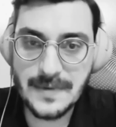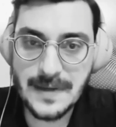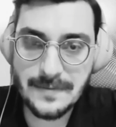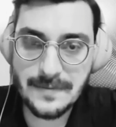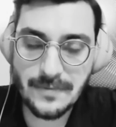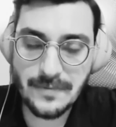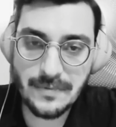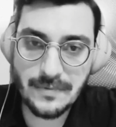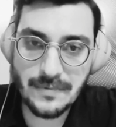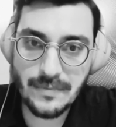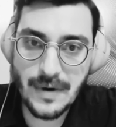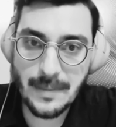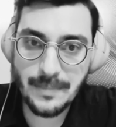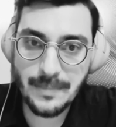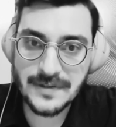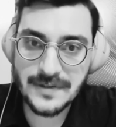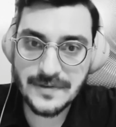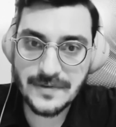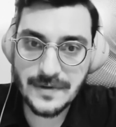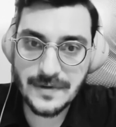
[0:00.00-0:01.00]

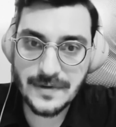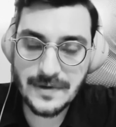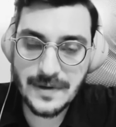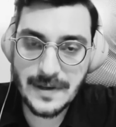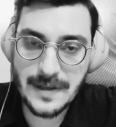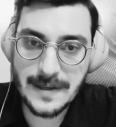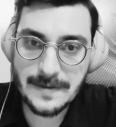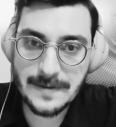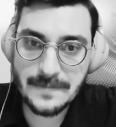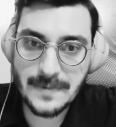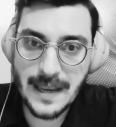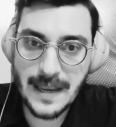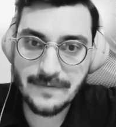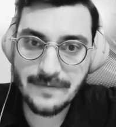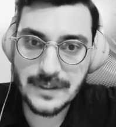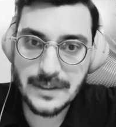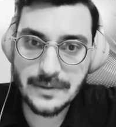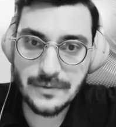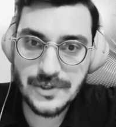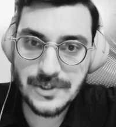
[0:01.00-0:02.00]
rapid
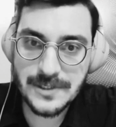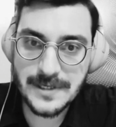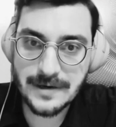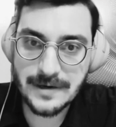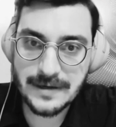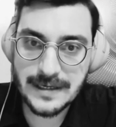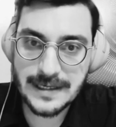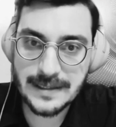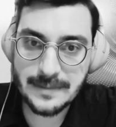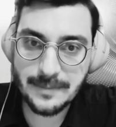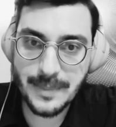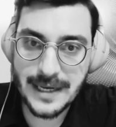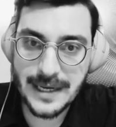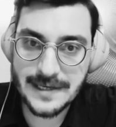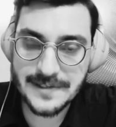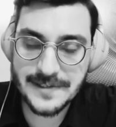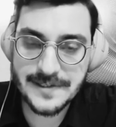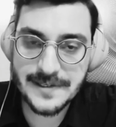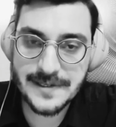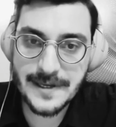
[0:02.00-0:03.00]
evolutionary
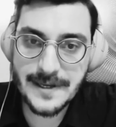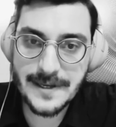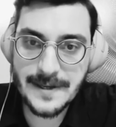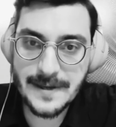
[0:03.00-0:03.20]
pace